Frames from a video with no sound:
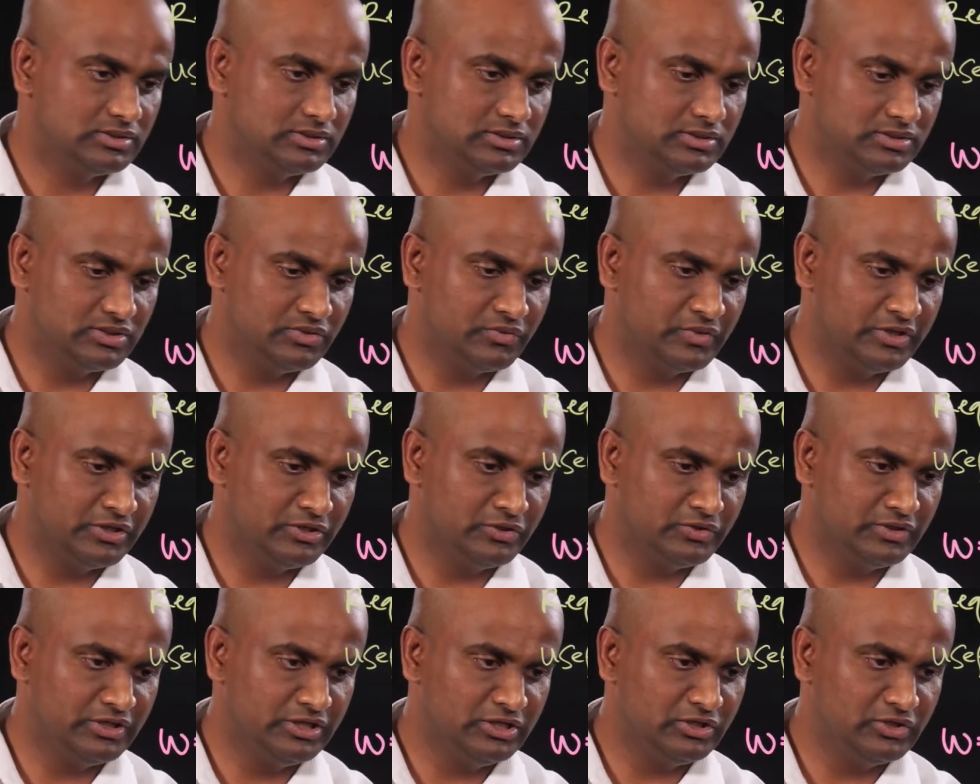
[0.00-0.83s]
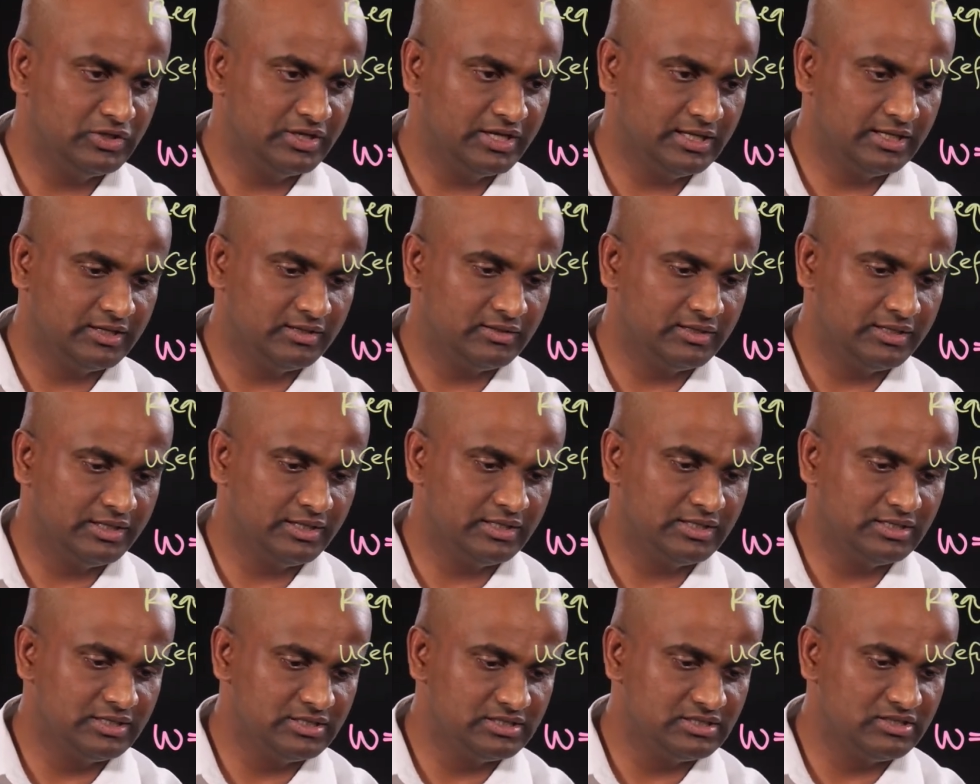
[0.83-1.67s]
So what you need to
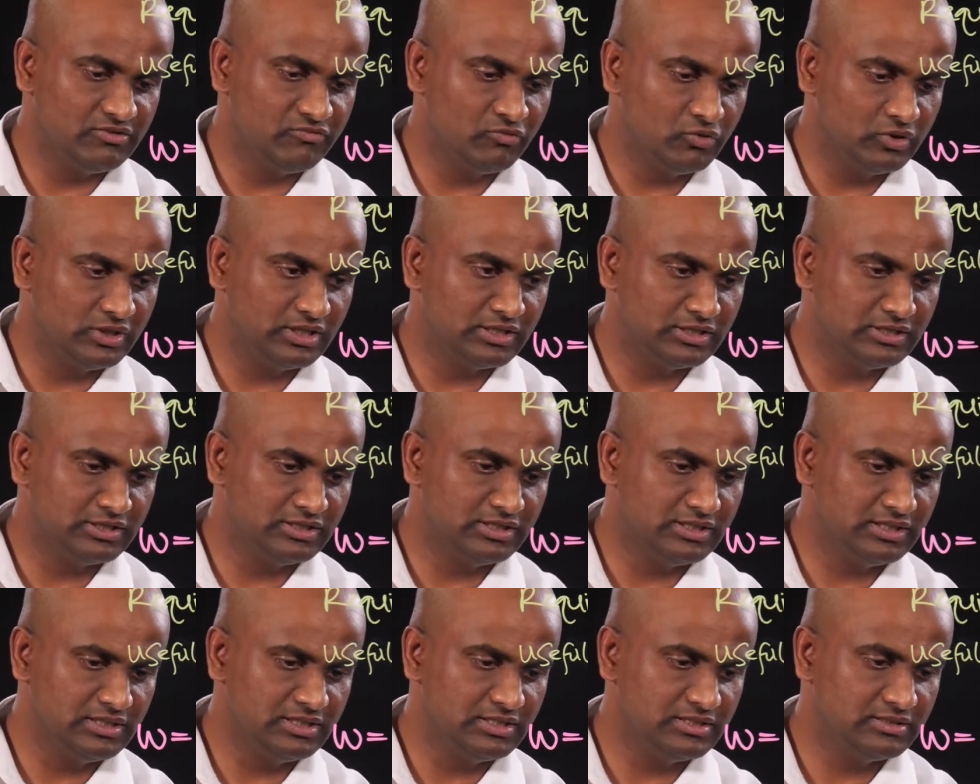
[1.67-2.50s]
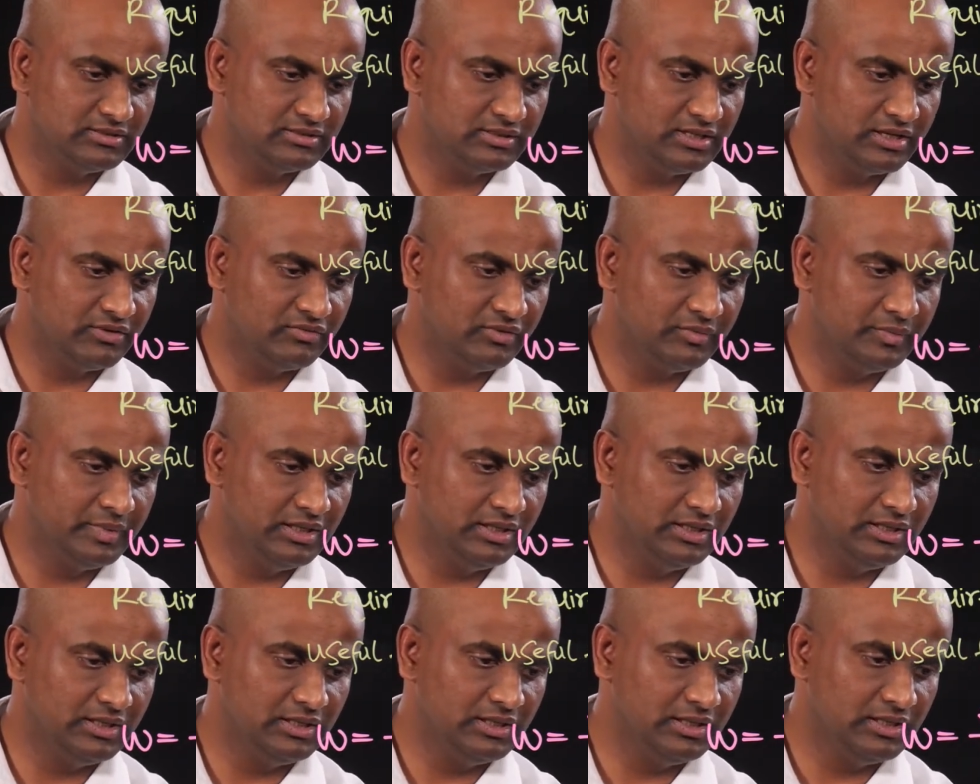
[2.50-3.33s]
calculate is the water content, that will
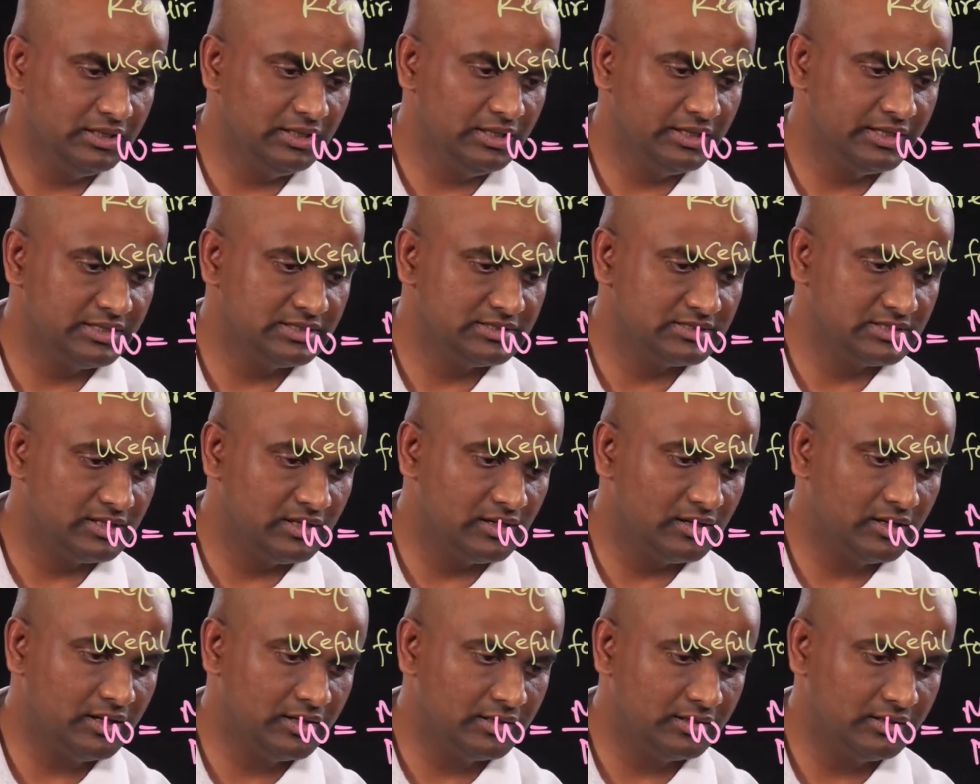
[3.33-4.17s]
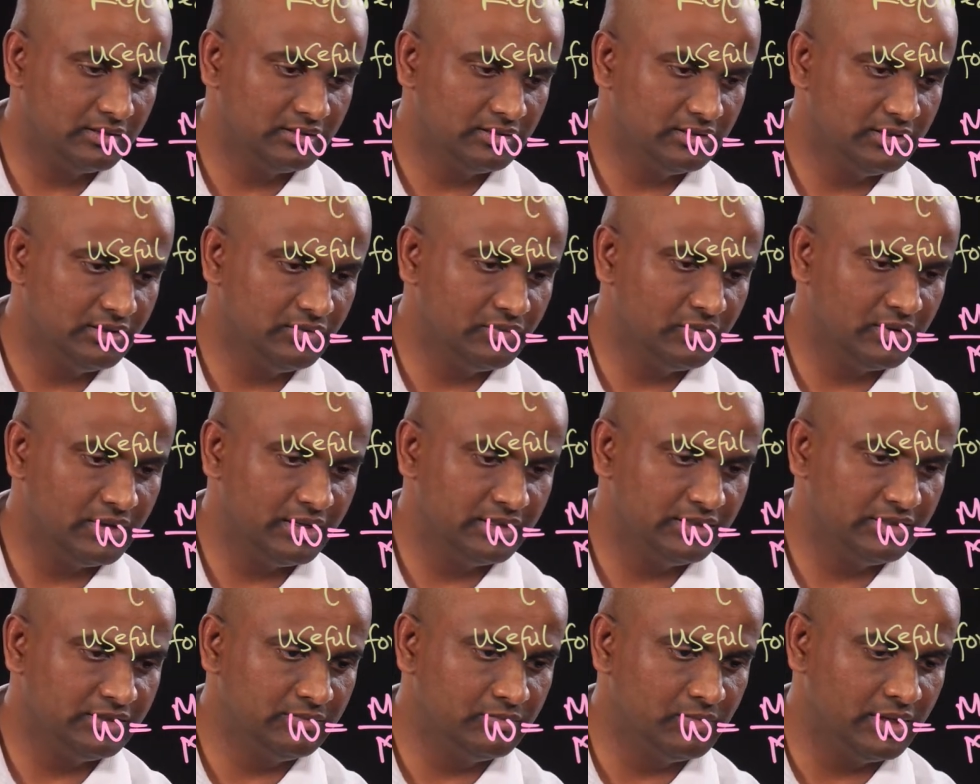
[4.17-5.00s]
be ESR
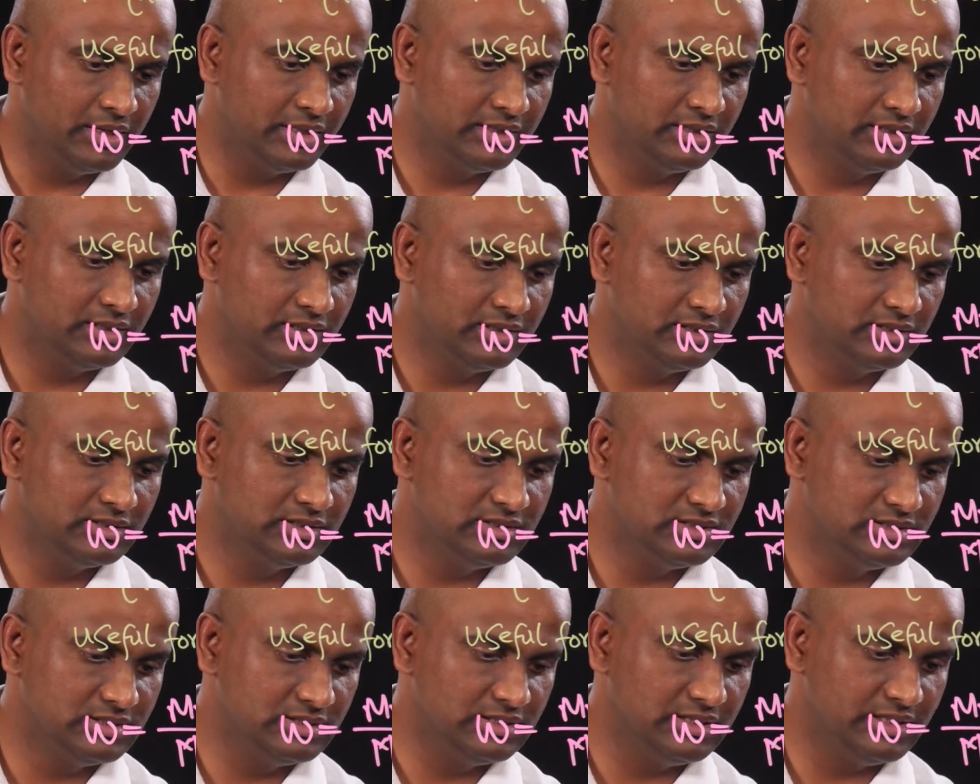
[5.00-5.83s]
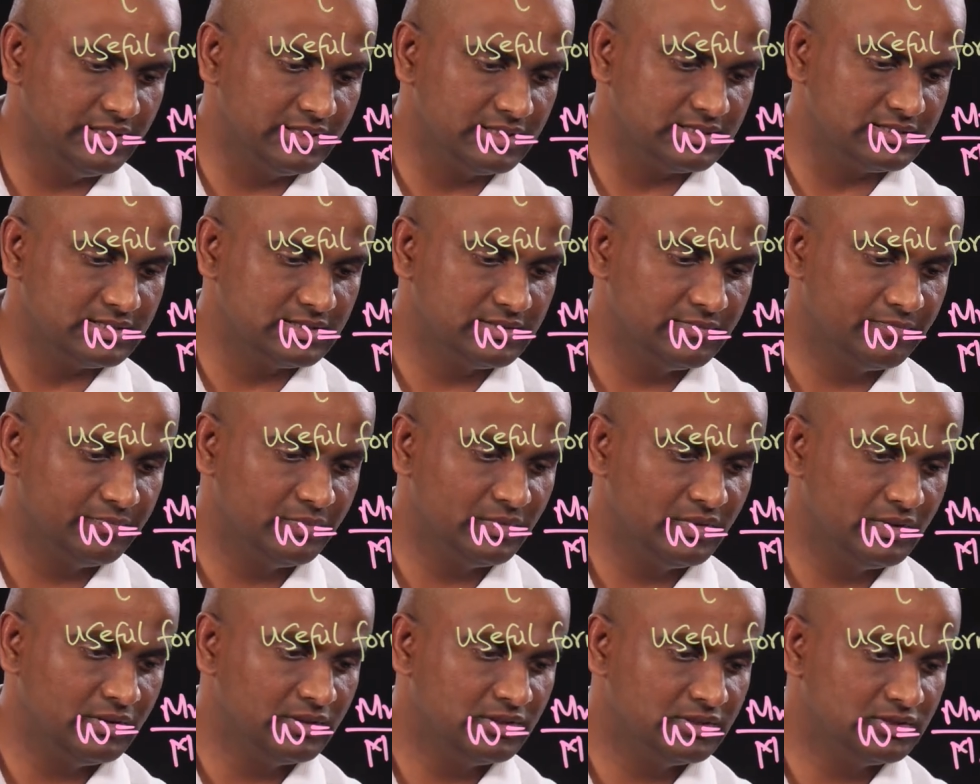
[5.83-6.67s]
divided by GS.
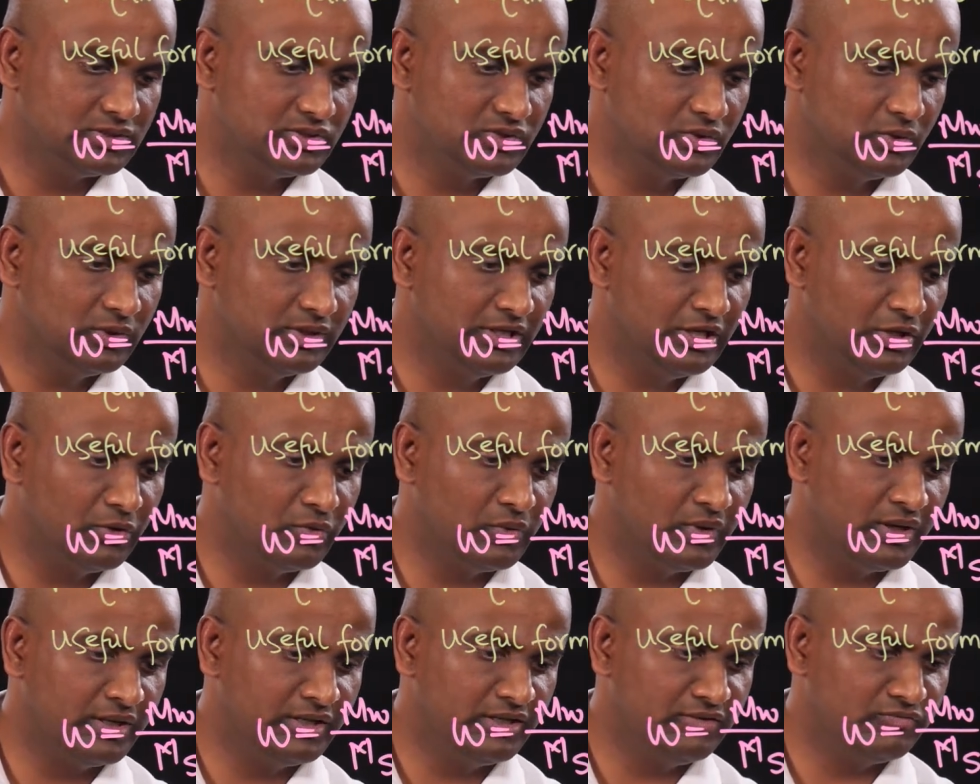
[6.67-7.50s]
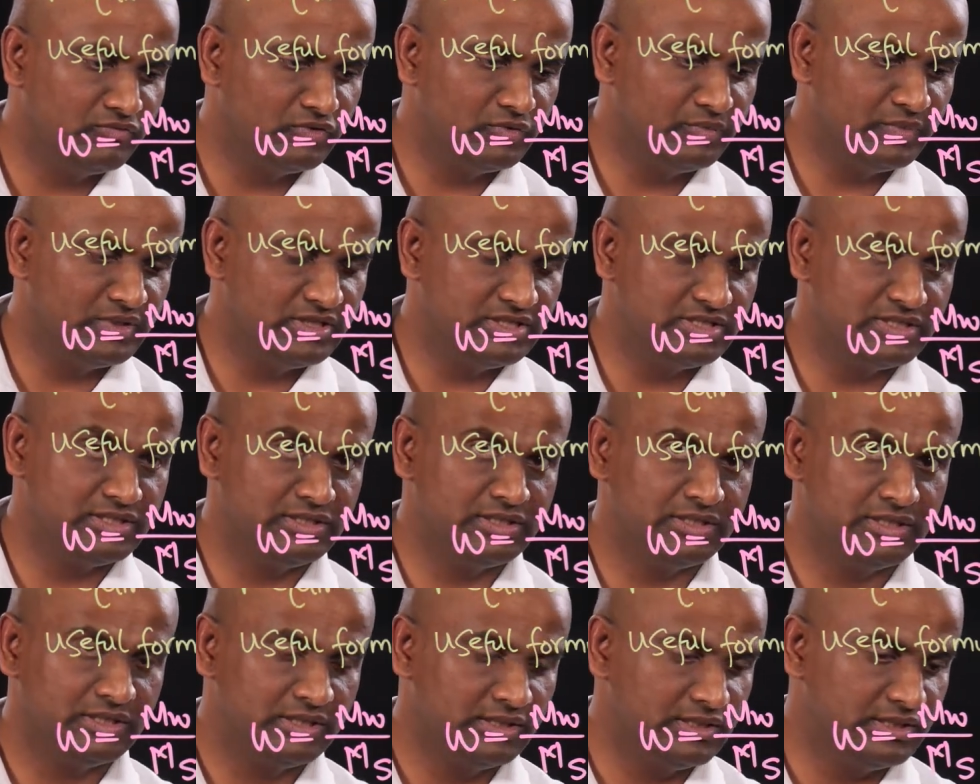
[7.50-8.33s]
So all the required
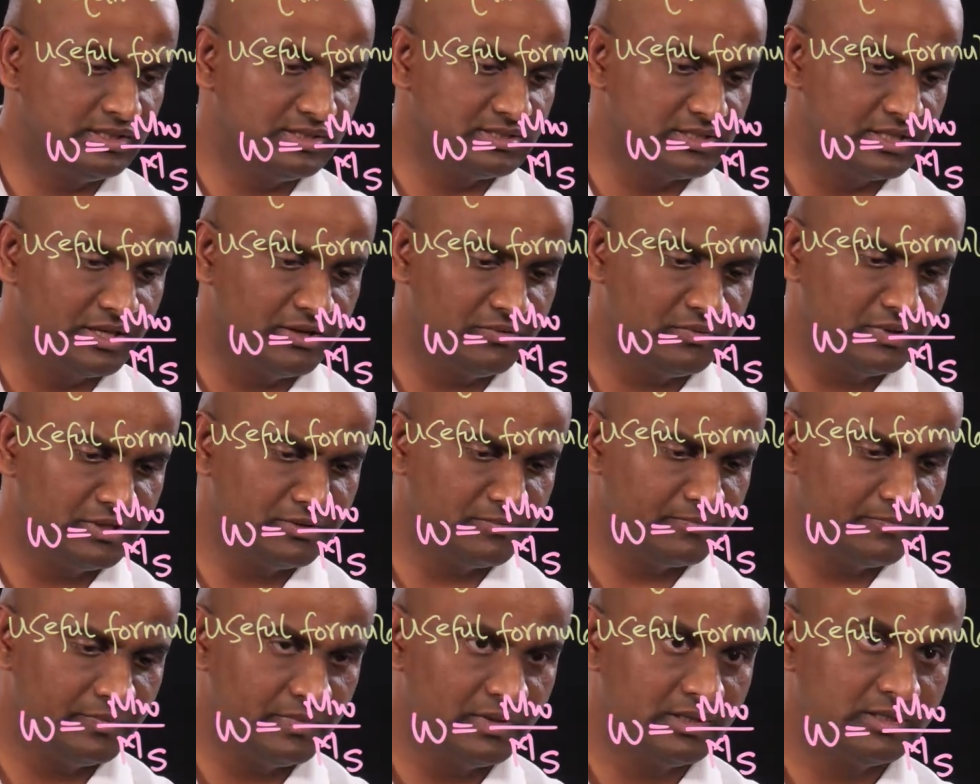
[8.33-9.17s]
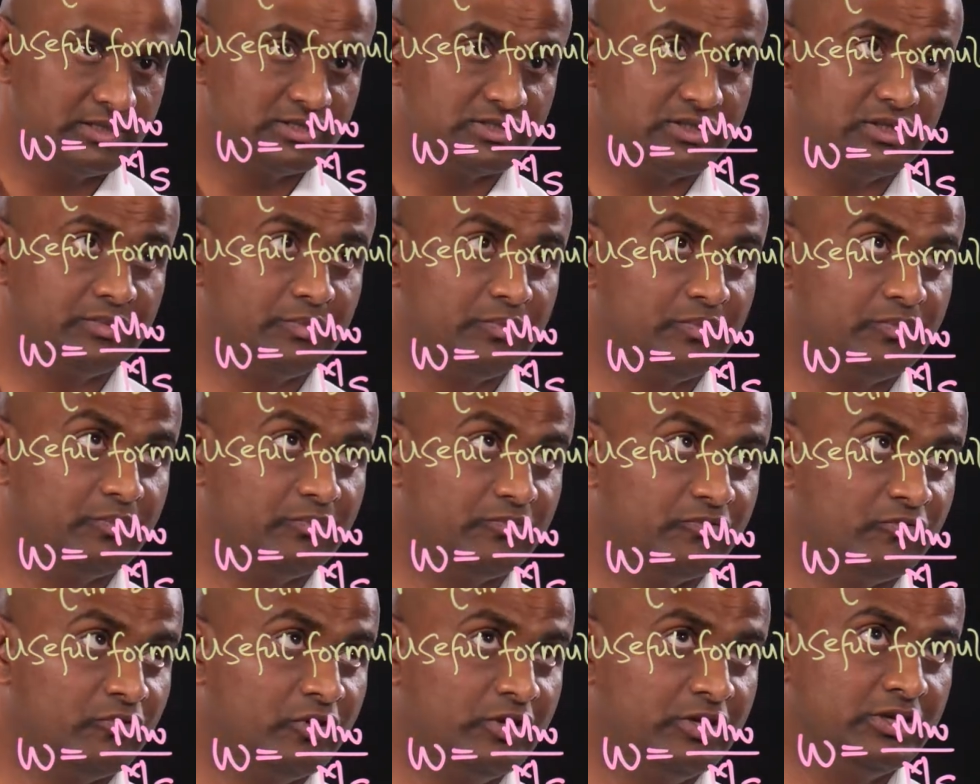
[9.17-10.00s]
information is given. So the
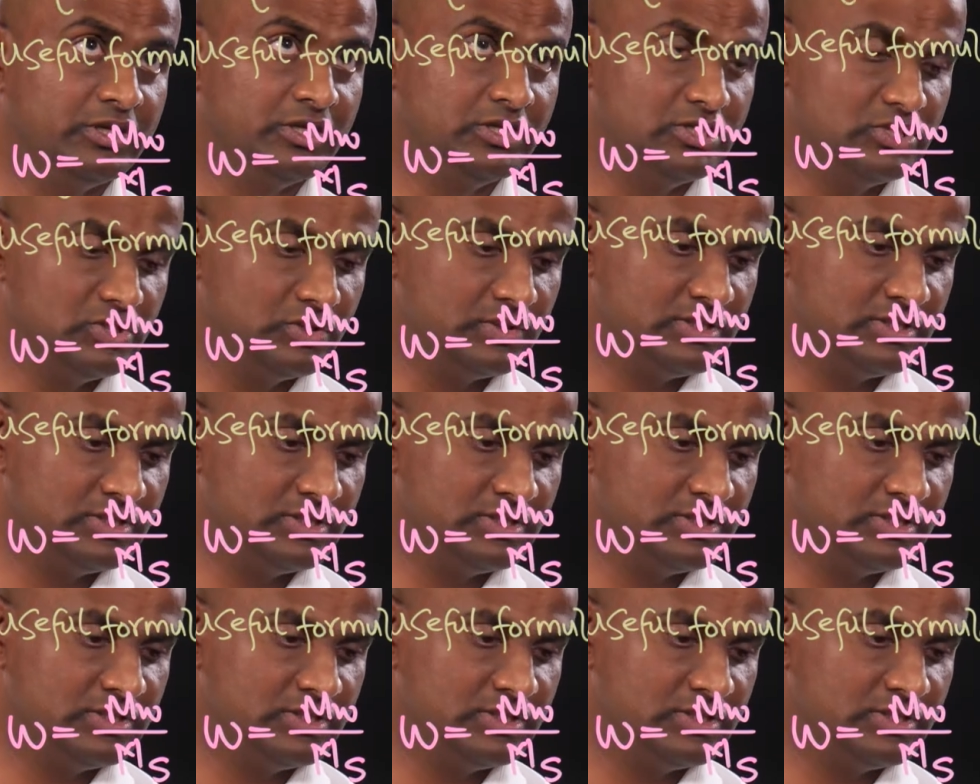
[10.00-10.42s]
void ratio